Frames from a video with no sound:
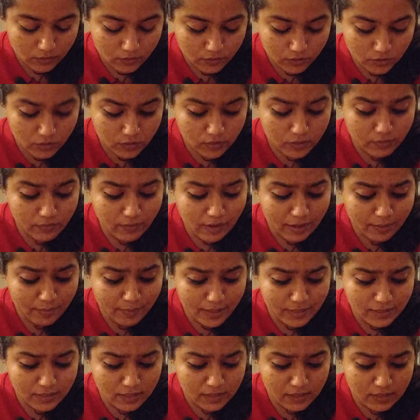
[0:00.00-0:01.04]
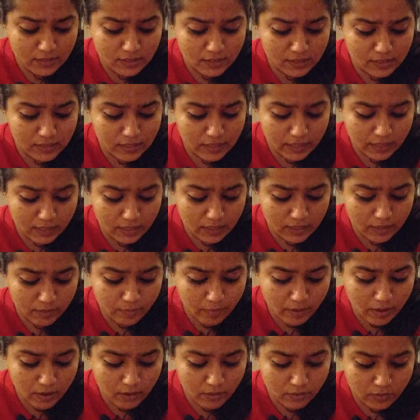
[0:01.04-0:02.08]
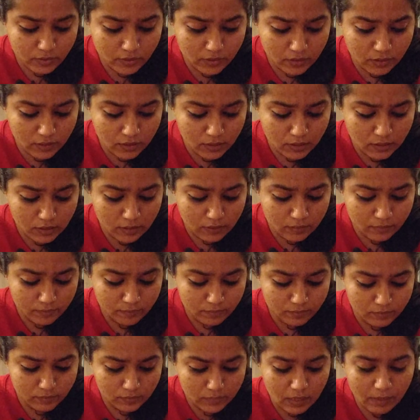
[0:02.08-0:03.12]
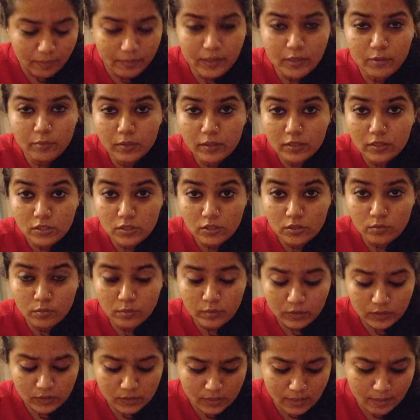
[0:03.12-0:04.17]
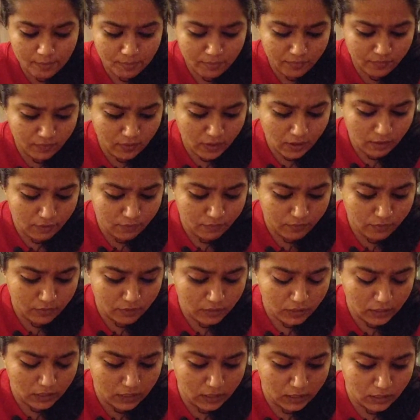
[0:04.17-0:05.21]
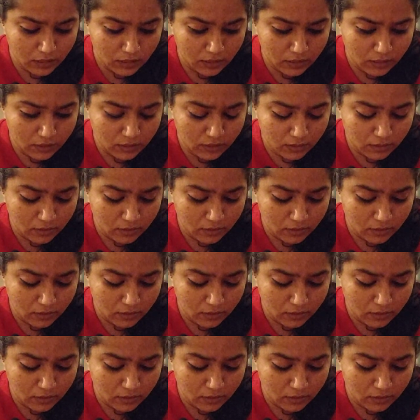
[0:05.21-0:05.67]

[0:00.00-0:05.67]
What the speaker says: so the Divine Masculine is thinking about coming towards you with his cup of love. He